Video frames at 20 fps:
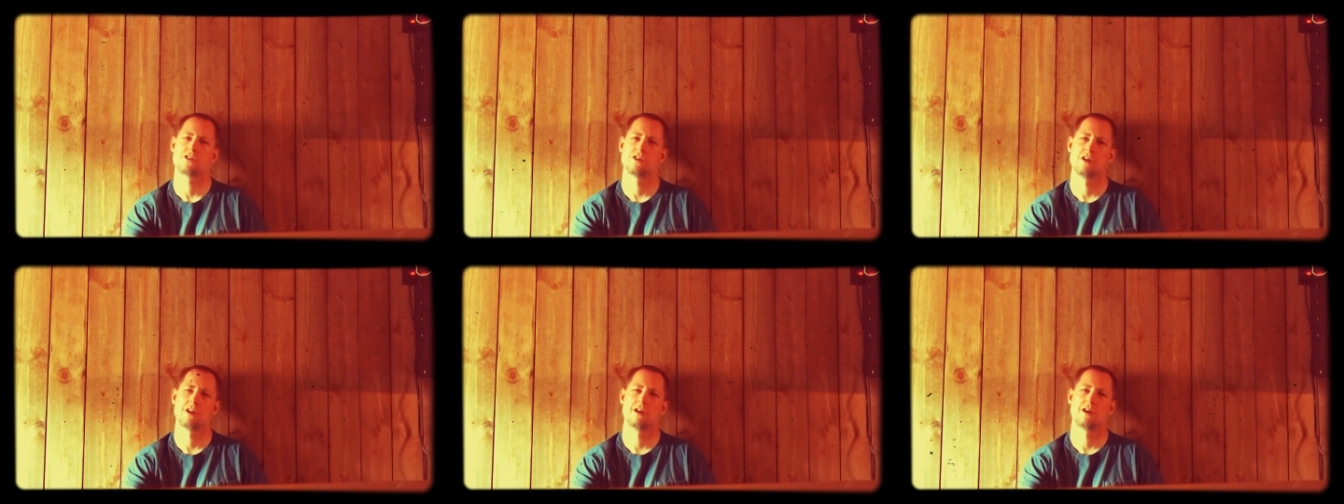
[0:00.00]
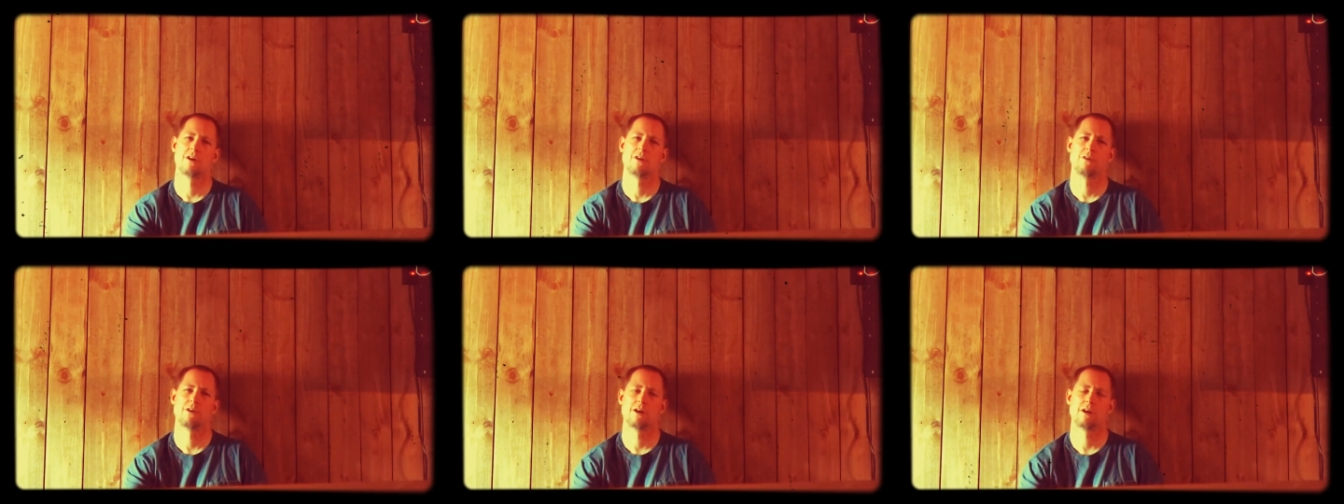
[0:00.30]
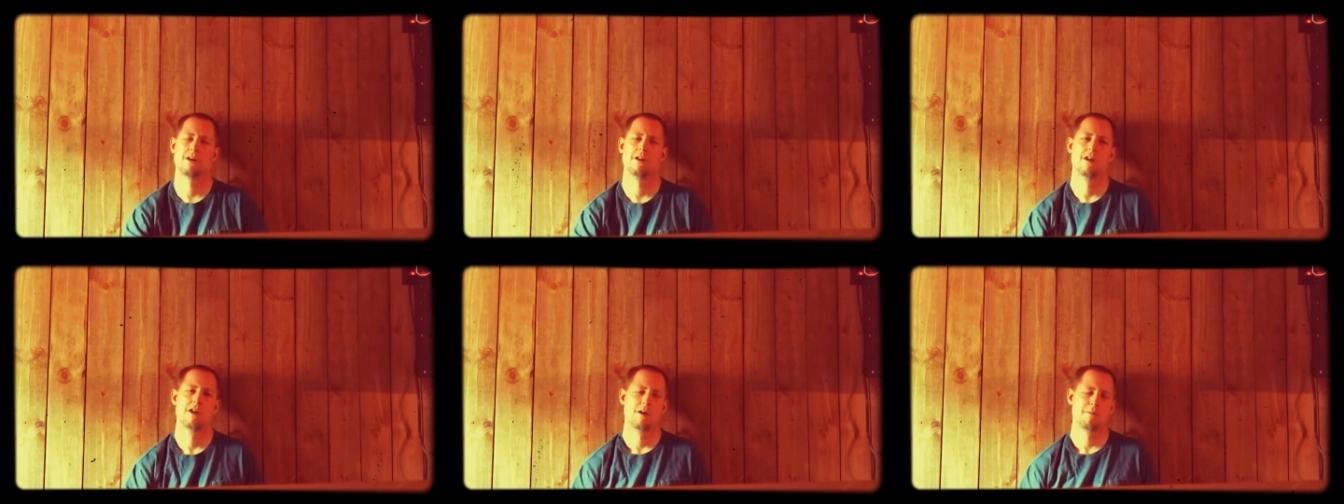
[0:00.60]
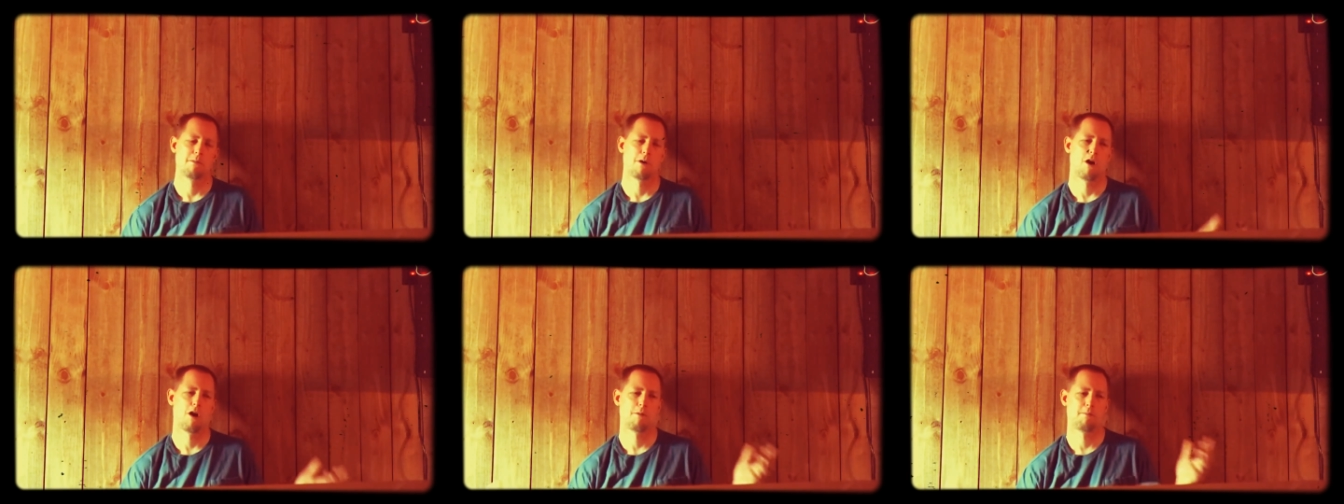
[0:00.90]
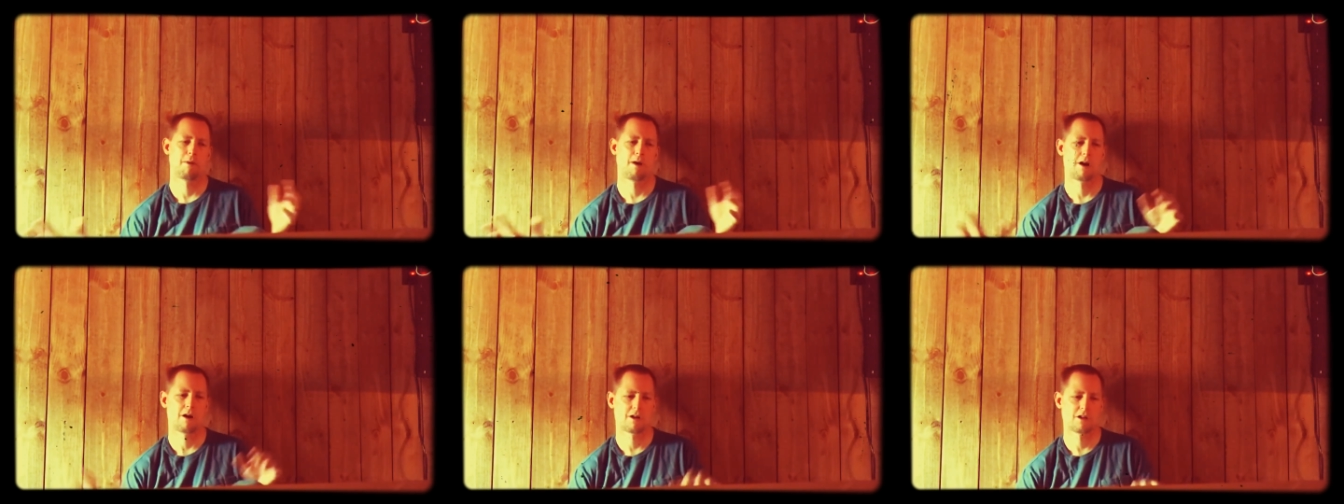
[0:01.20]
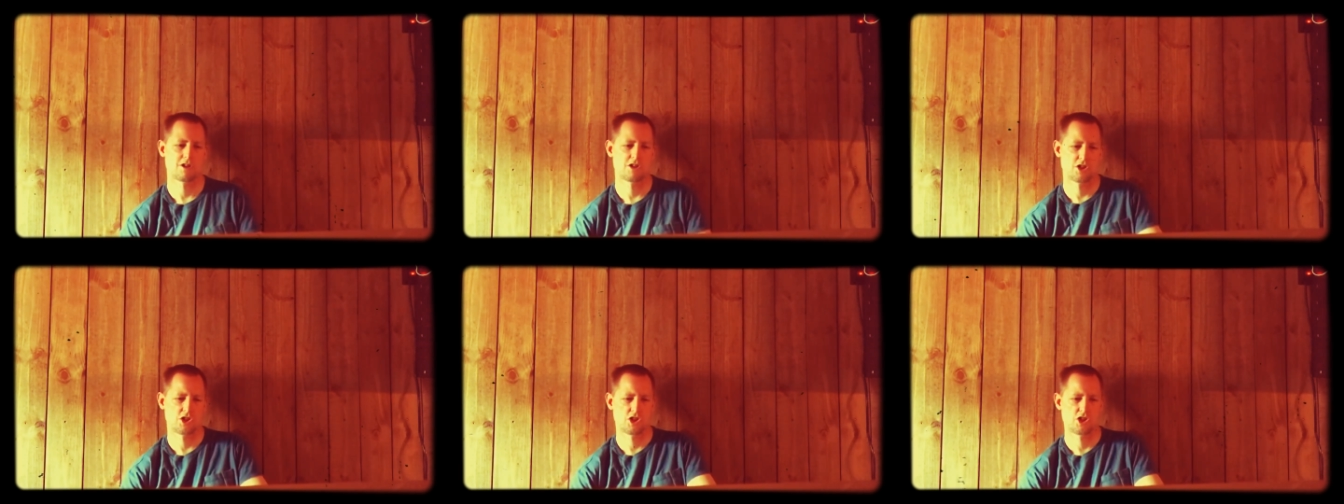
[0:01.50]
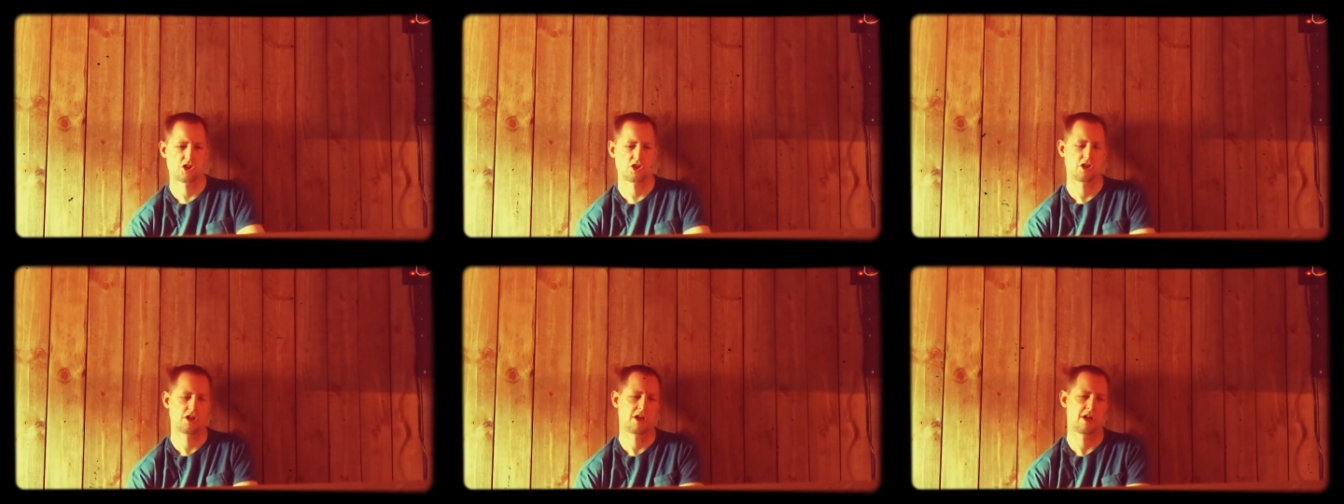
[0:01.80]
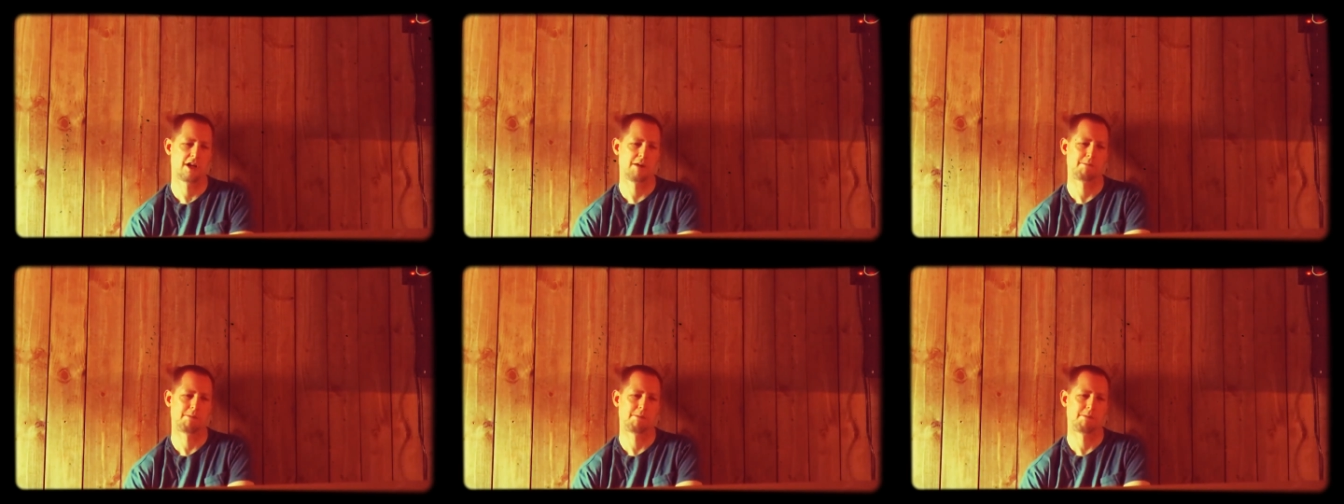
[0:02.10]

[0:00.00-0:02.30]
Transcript: You know, Paul Barger,